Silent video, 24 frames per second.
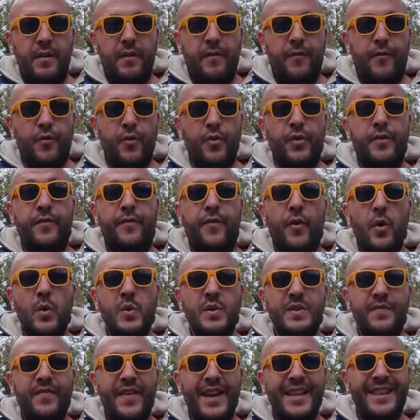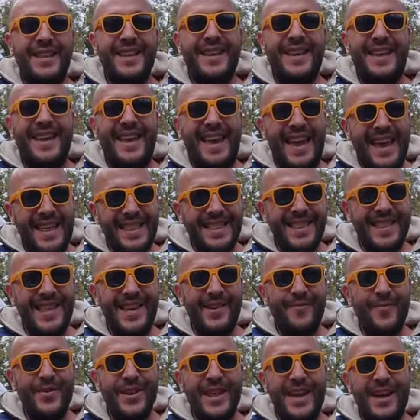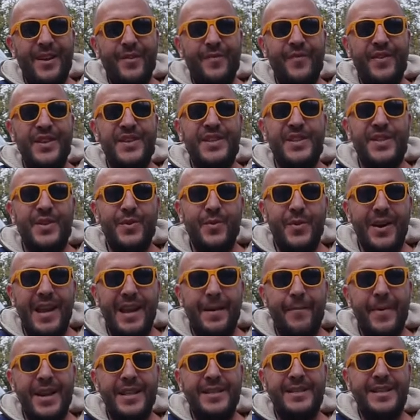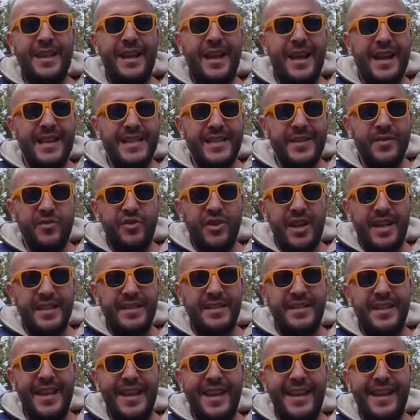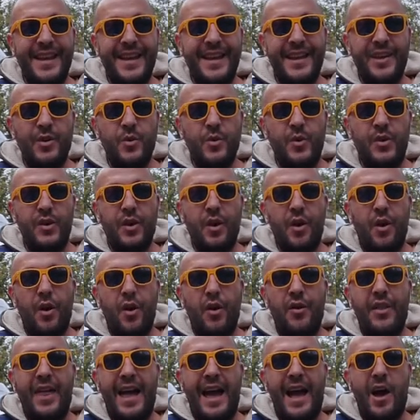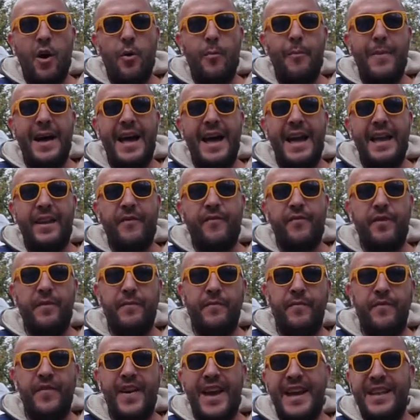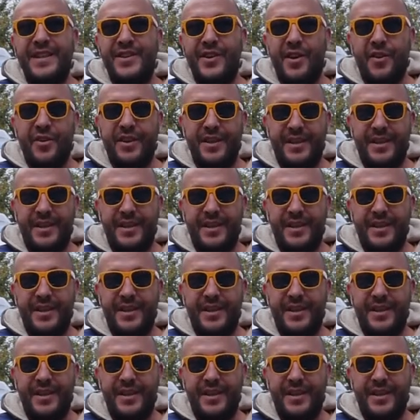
For those that can't live without these two elements, I suggest taking a look on how Mike from Vandog